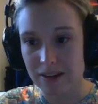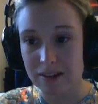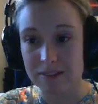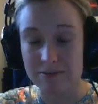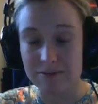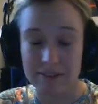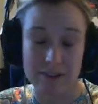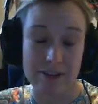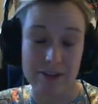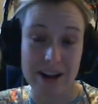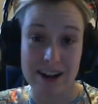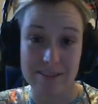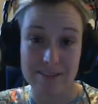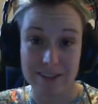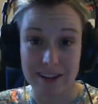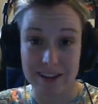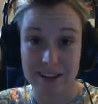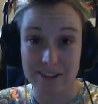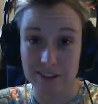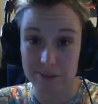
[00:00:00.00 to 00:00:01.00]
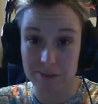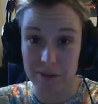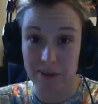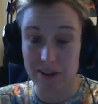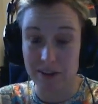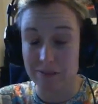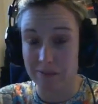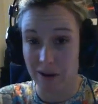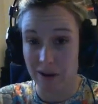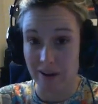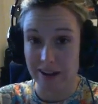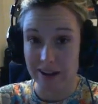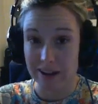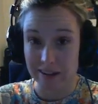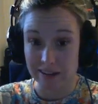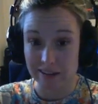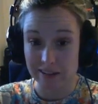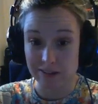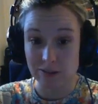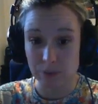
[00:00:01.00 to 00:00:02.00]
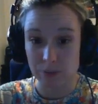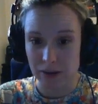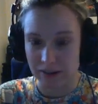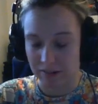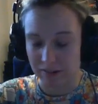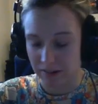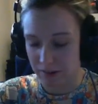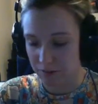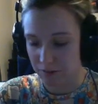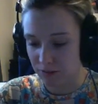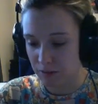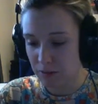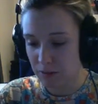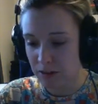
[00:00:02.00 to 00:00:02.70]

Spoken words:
very heavily inspired by England, where I'm from,